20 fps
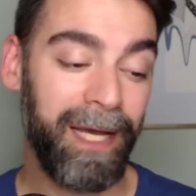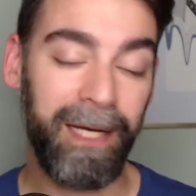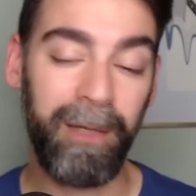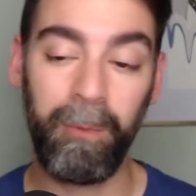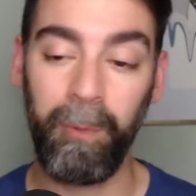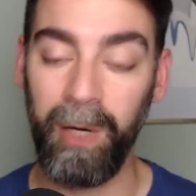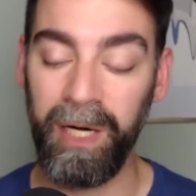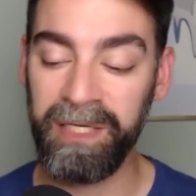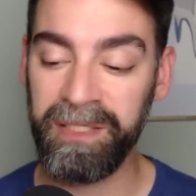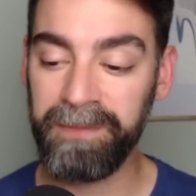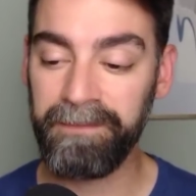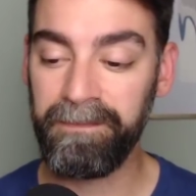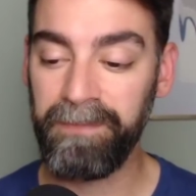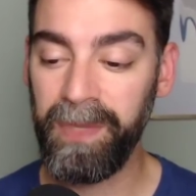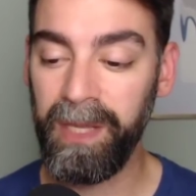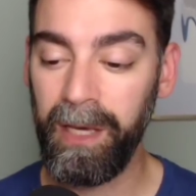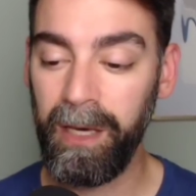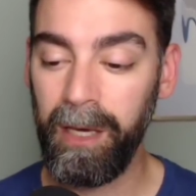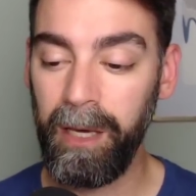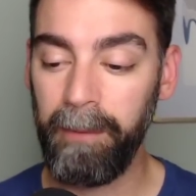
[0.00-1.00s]
And it was.
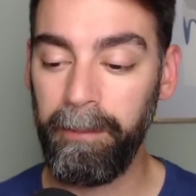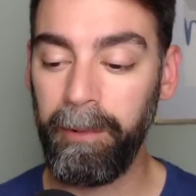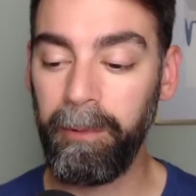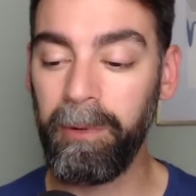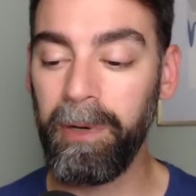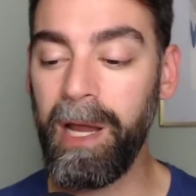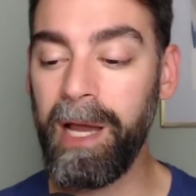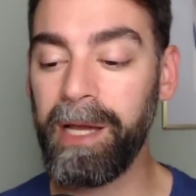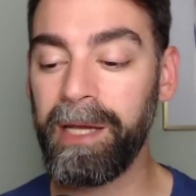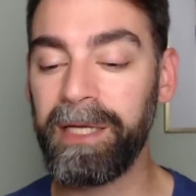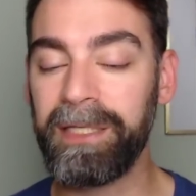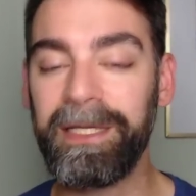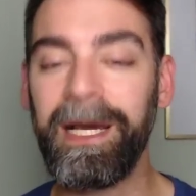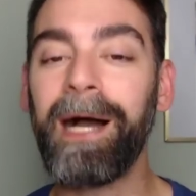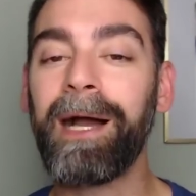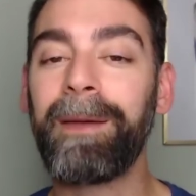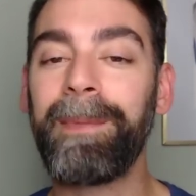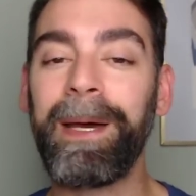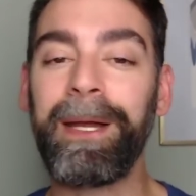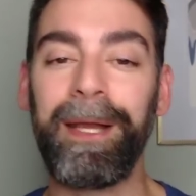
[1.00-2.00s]
But we're not going to
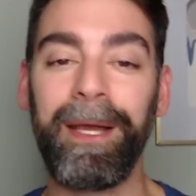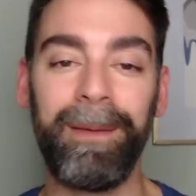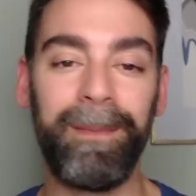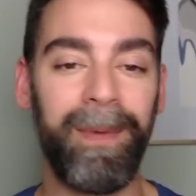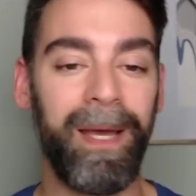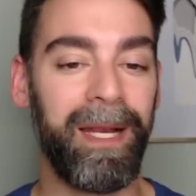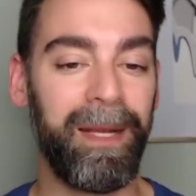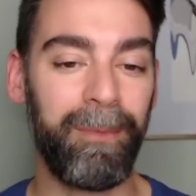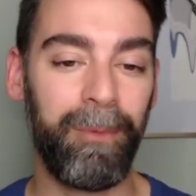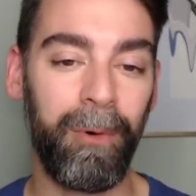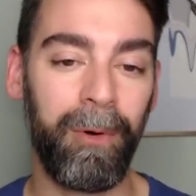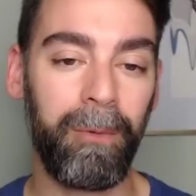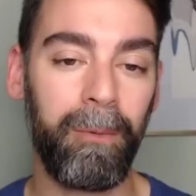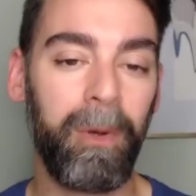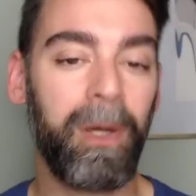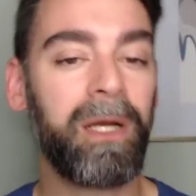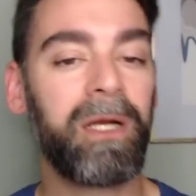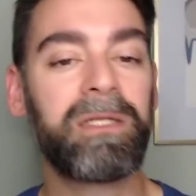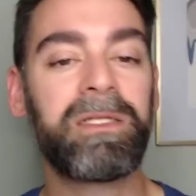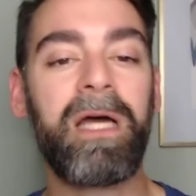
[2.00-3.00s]
talk about him anymore.
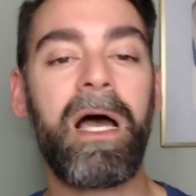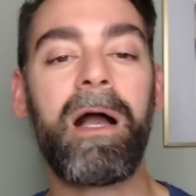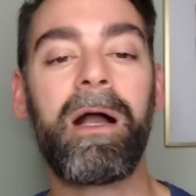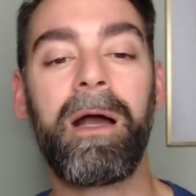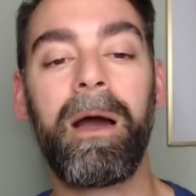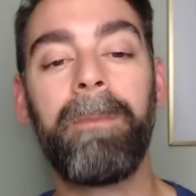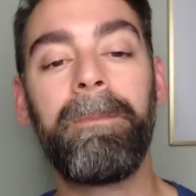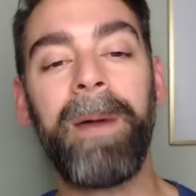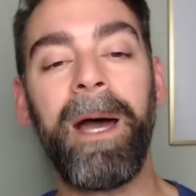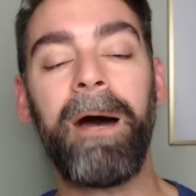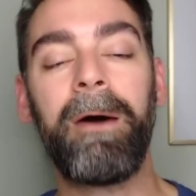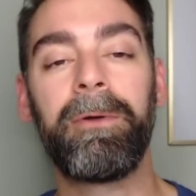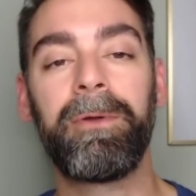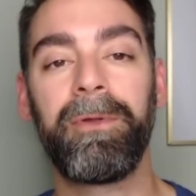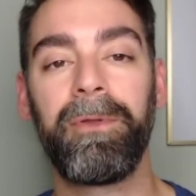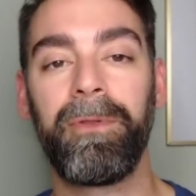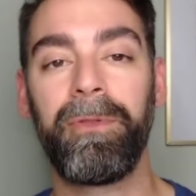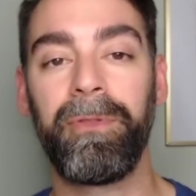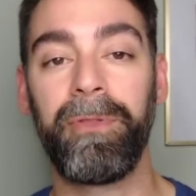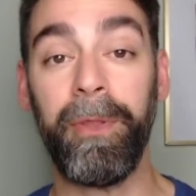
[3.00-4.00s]
We're going to talk about
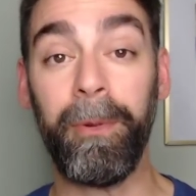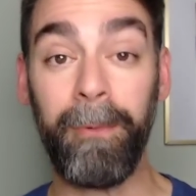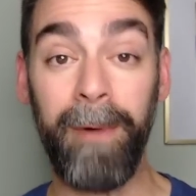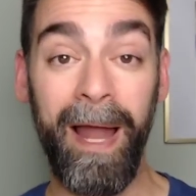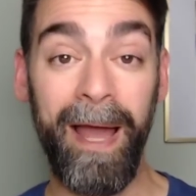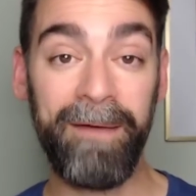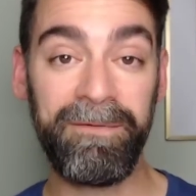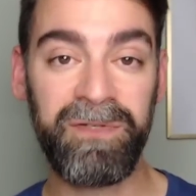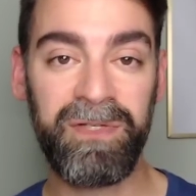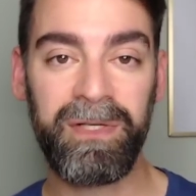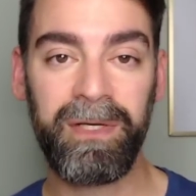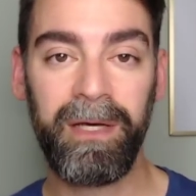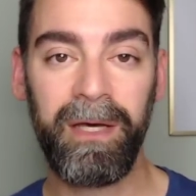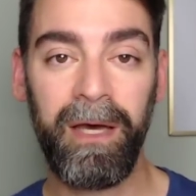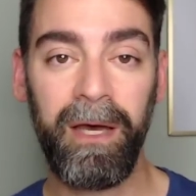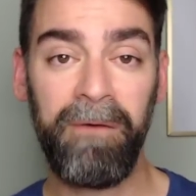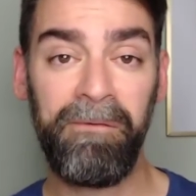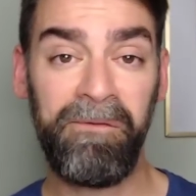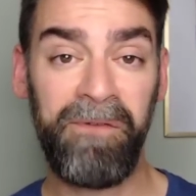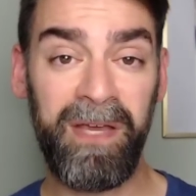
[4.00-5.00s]
the refs.
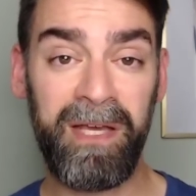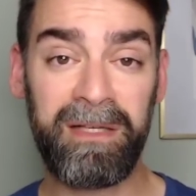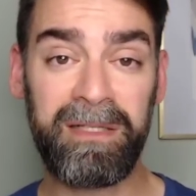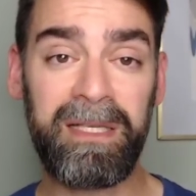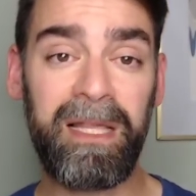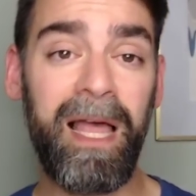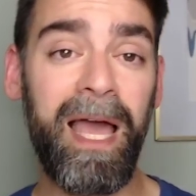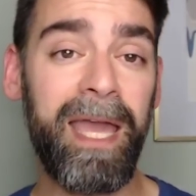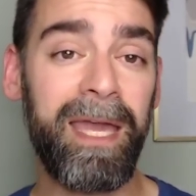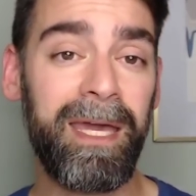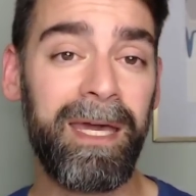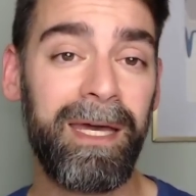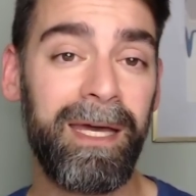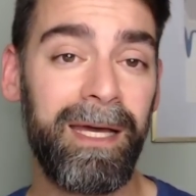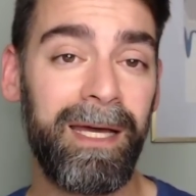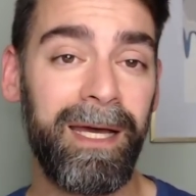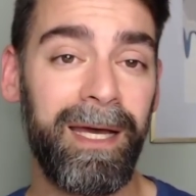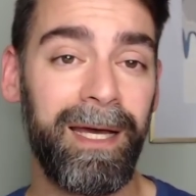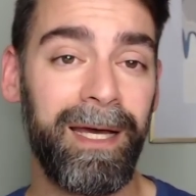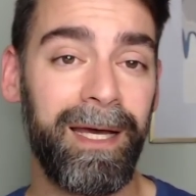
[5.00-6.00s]
Feels like
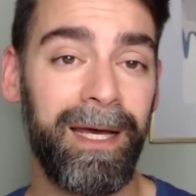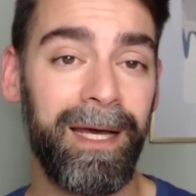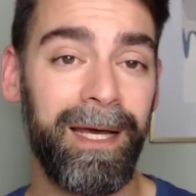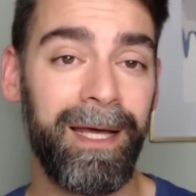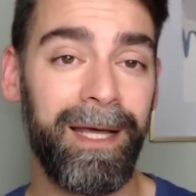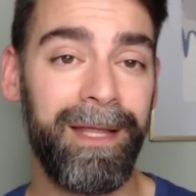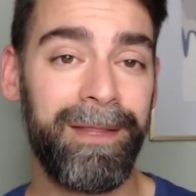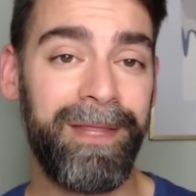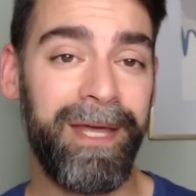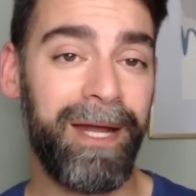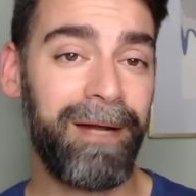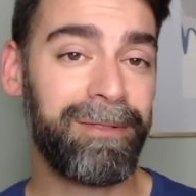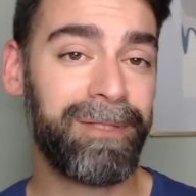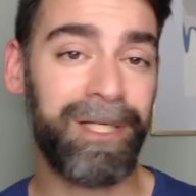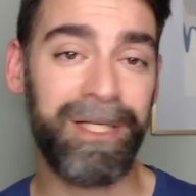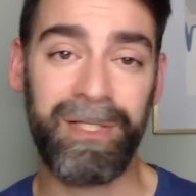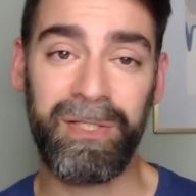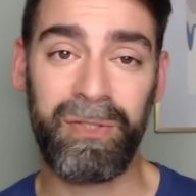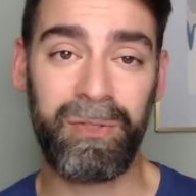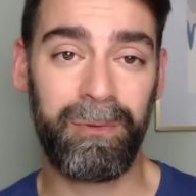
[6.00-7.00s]
they're
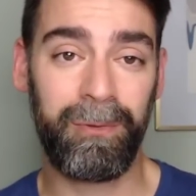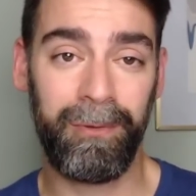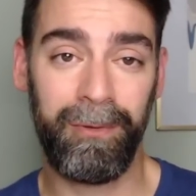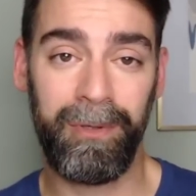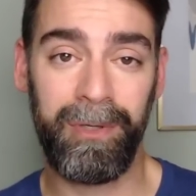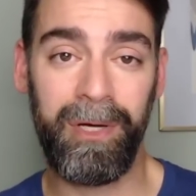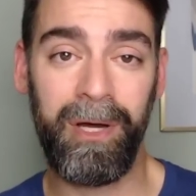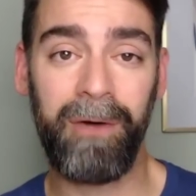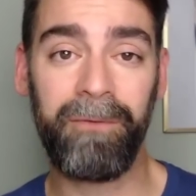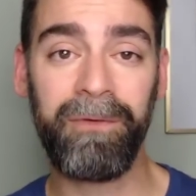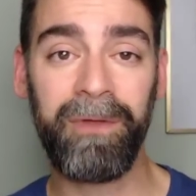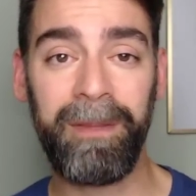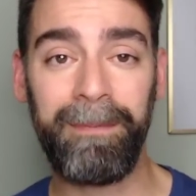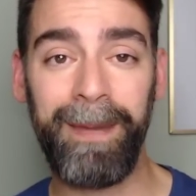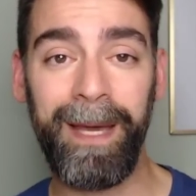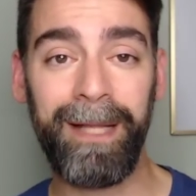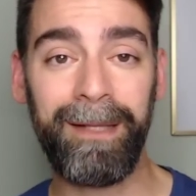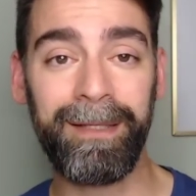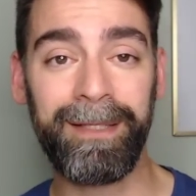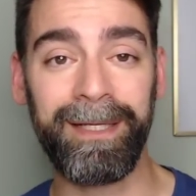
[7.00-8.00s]
just screwing over the
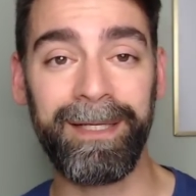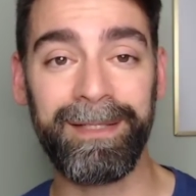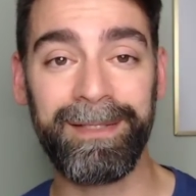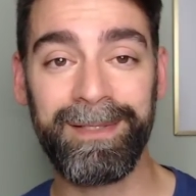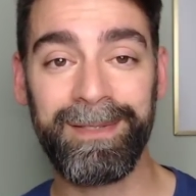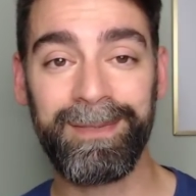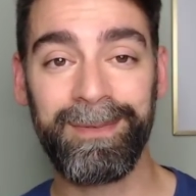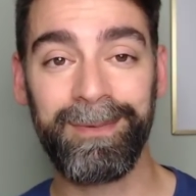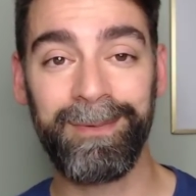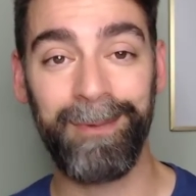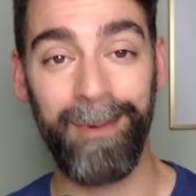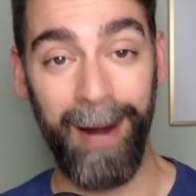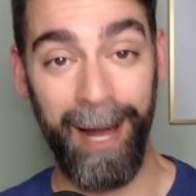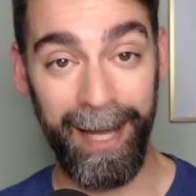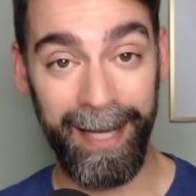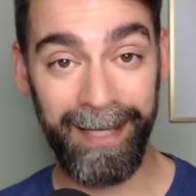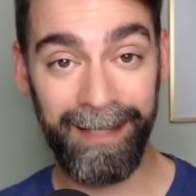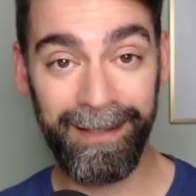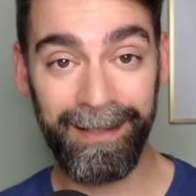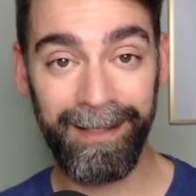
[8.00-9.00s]
Pelicans,
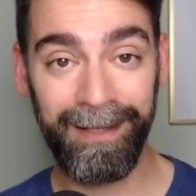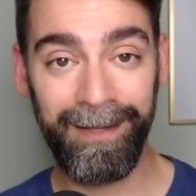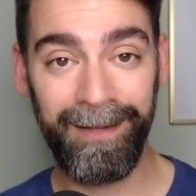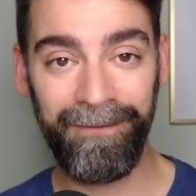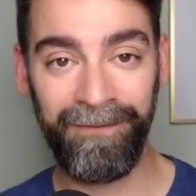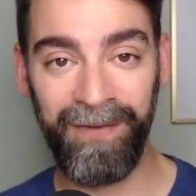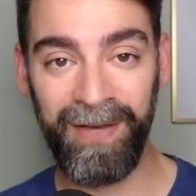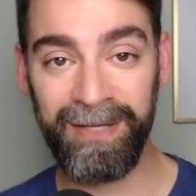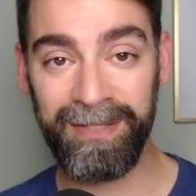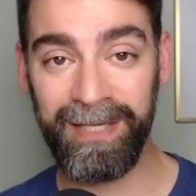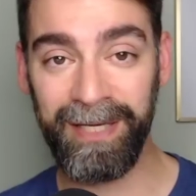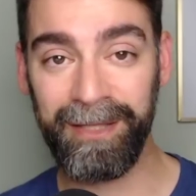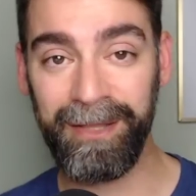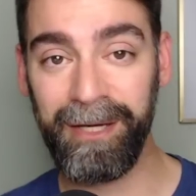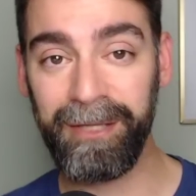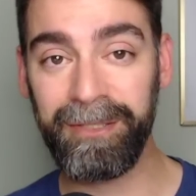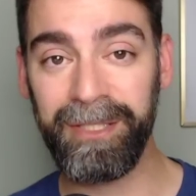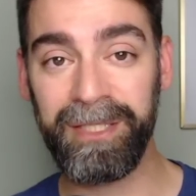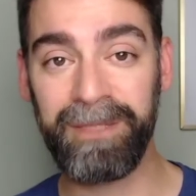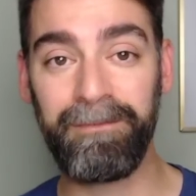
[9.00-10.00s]
right? It feels like
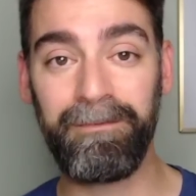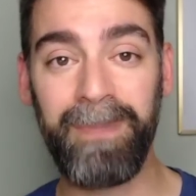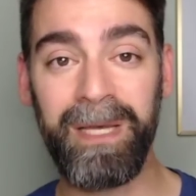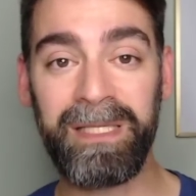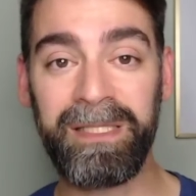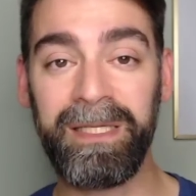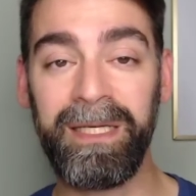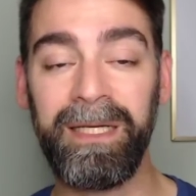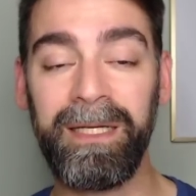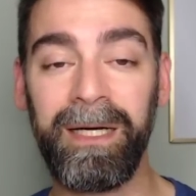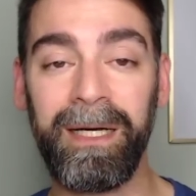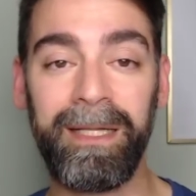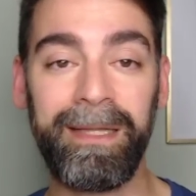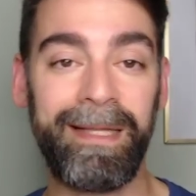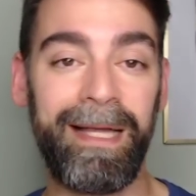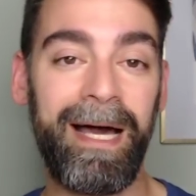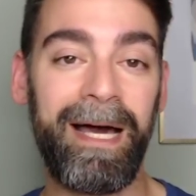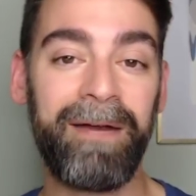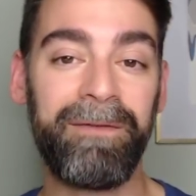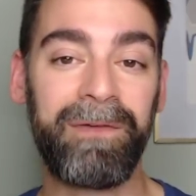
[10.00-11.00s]
they're just missing a
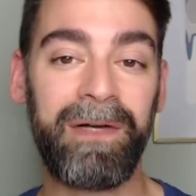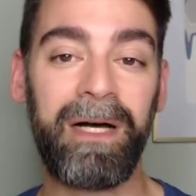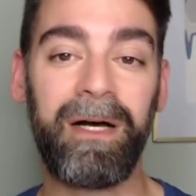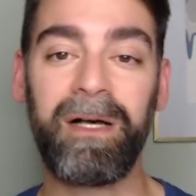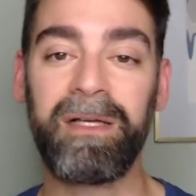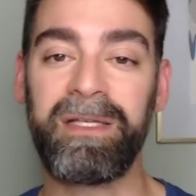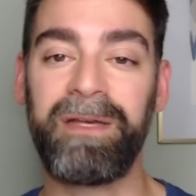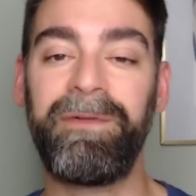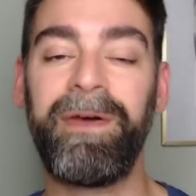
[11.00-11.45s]
lot of calls.